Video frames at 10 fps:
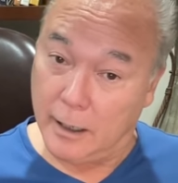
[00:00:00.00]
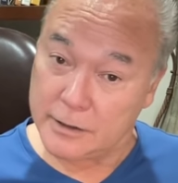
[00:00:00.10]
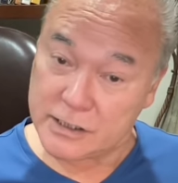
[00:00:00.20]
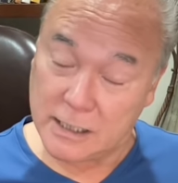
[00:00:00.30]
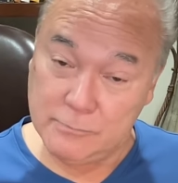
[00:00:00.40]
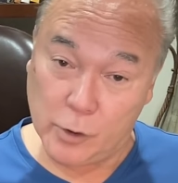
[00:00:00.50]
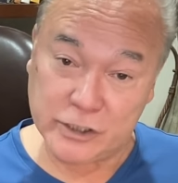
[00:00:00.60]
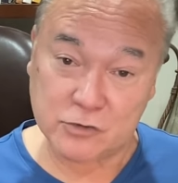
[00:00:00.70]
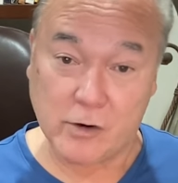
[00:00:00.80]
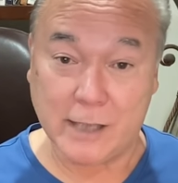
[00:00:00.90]
skin
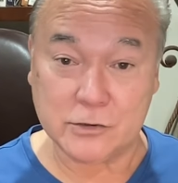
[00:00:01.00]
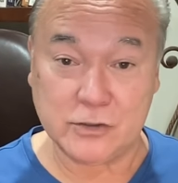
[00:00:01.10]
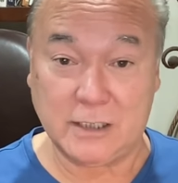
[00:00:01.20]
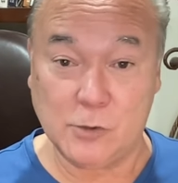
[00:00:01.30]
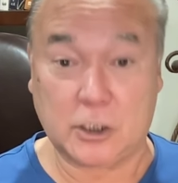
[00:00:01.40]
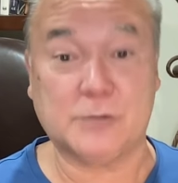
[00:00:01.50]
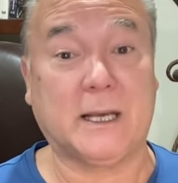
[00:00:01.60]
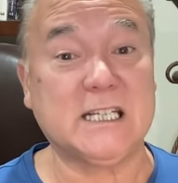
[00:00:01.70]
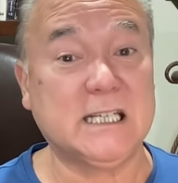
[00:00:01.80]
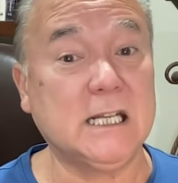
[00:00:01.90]
moisturizers anymore because
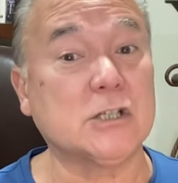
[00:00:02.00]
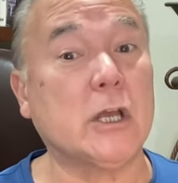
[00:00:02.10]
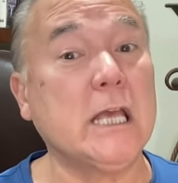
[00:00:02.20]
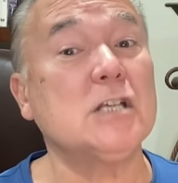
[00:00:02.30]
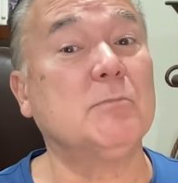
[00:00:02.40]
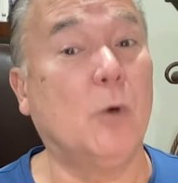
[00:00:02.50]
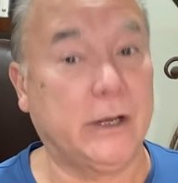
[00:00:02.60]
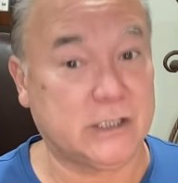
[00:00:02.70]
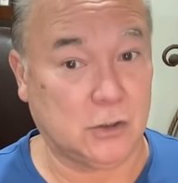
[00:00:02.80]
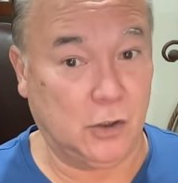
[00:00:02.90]
my skin is moist